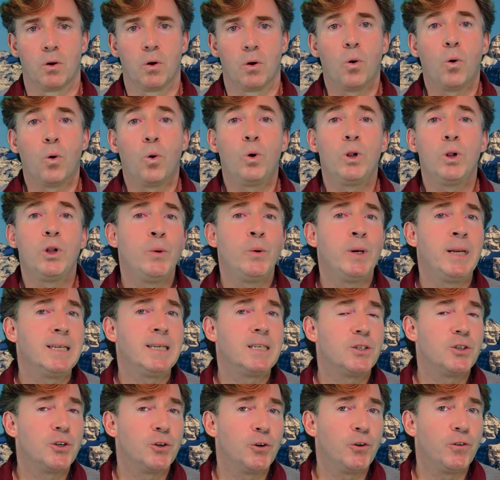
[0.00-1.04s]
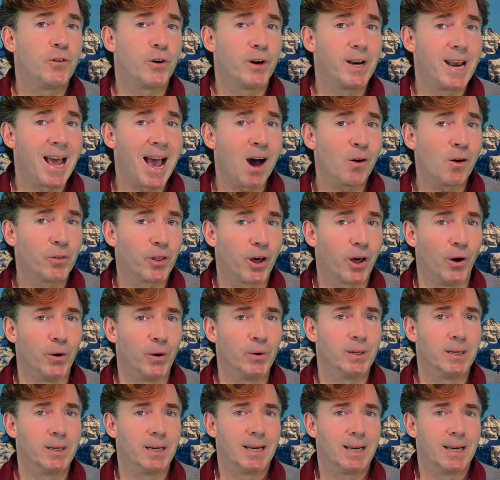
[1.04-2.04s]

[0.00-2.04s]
All you need to do for now, though,